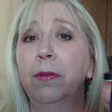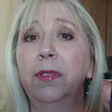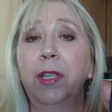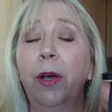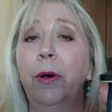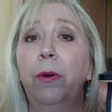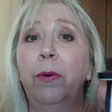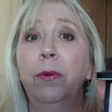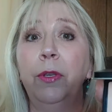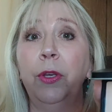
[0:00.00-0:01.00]

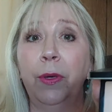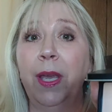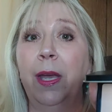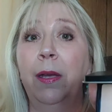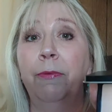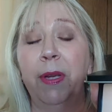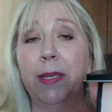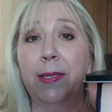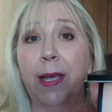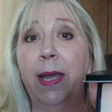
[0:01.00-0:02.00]
so you can
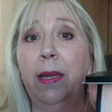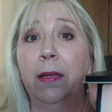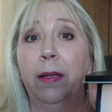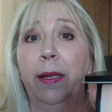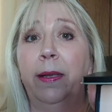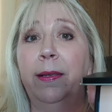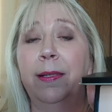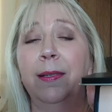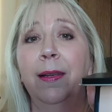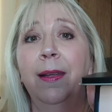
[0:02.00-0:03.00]
recycle
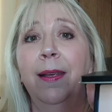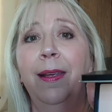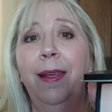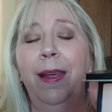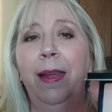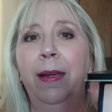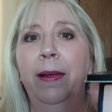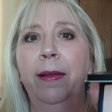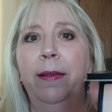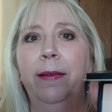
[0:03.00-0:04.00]
it
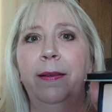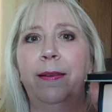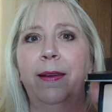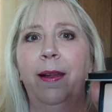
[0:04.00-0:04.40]
and